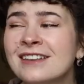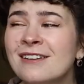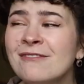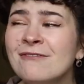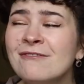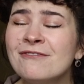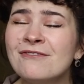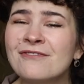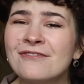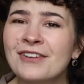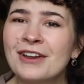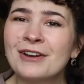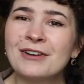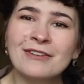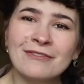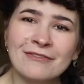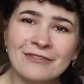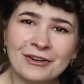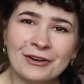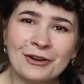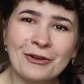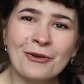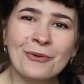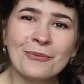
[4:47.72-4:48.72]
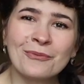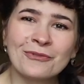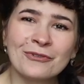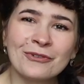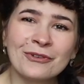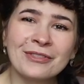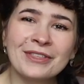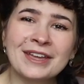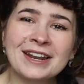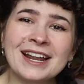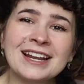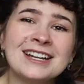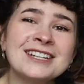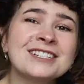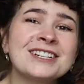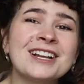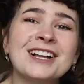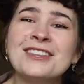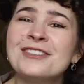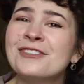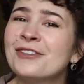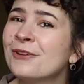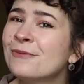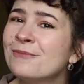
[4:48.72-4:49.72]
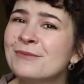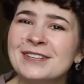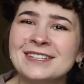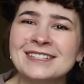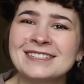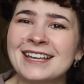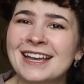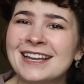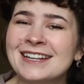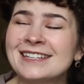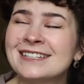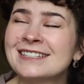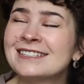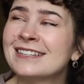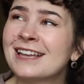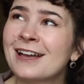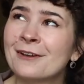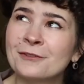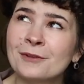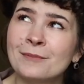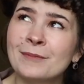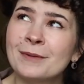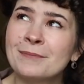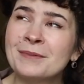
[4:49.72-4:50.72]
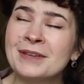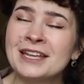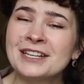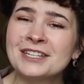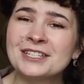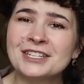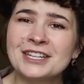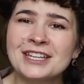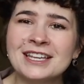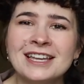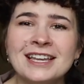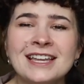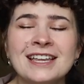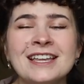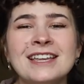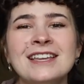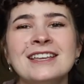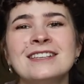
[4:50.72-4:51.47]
I'm very, very hopeful that I shall not be a scientist after my PhD.